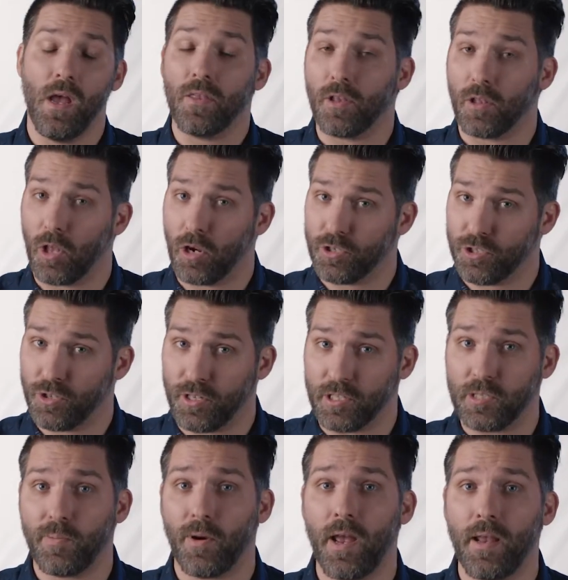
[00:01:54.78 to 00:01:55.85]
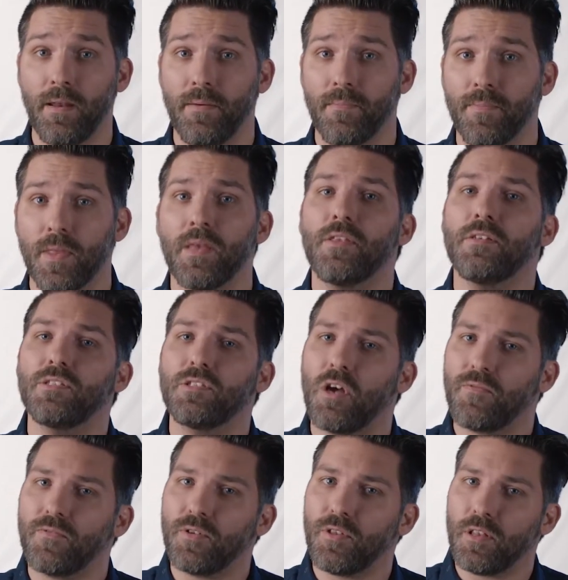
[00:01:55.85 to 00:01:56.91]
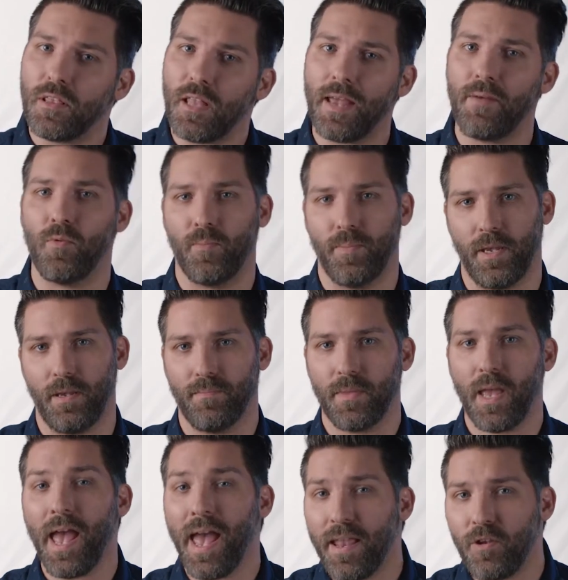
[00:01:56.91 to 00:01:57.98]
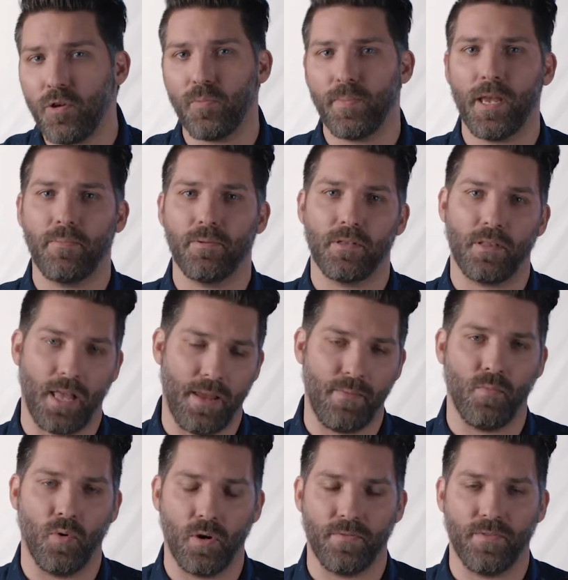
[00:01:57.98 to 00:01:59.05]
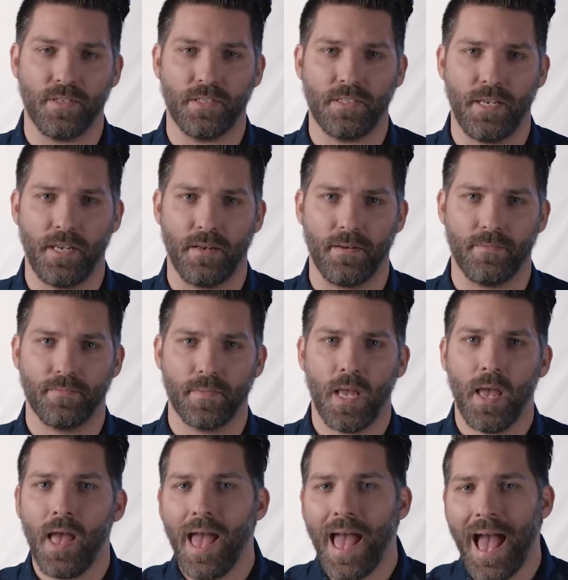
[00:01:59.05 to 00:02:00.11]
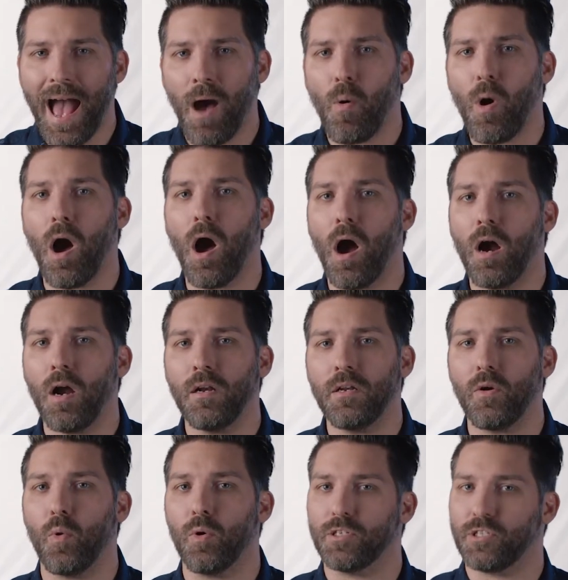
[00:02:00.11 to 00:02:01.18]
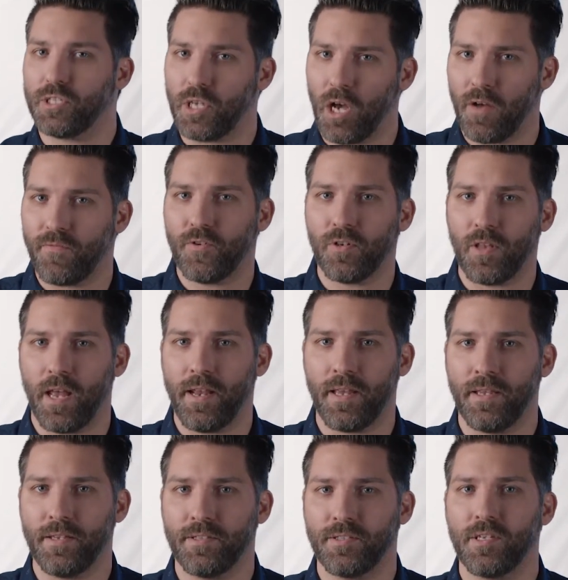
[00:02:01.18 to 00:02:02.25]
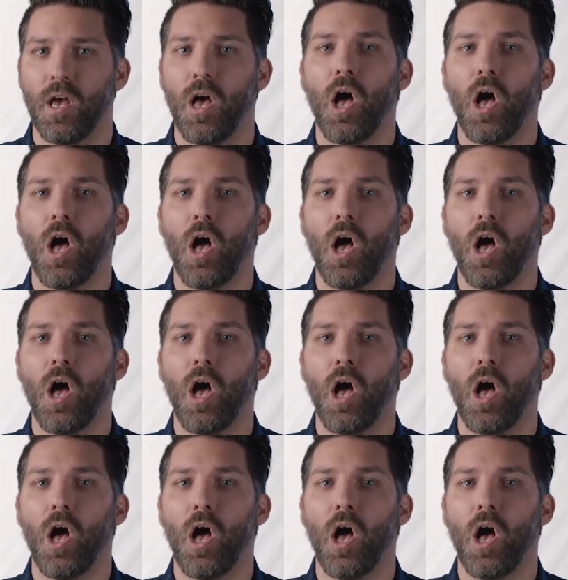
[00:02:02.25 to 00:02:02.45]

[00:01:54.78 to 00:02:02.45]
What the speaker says: The larger the spread, the softer the light will be, and you'll be able to light more of the scene. How hard or soft your light is